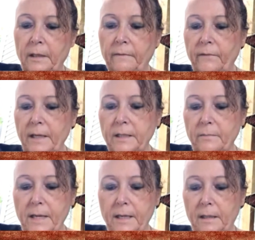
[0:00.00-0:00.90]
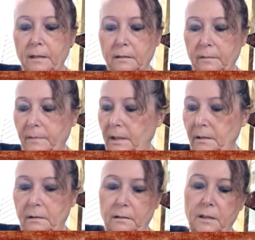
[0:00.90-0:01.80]
They're fun to make. I
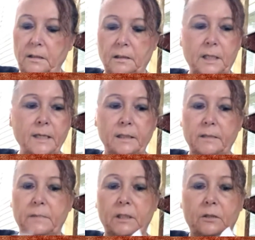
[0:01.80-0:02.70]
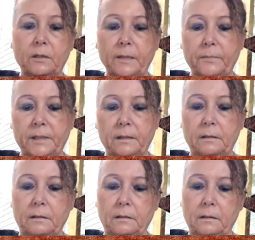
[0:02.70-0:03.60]
mean, just cut some strips and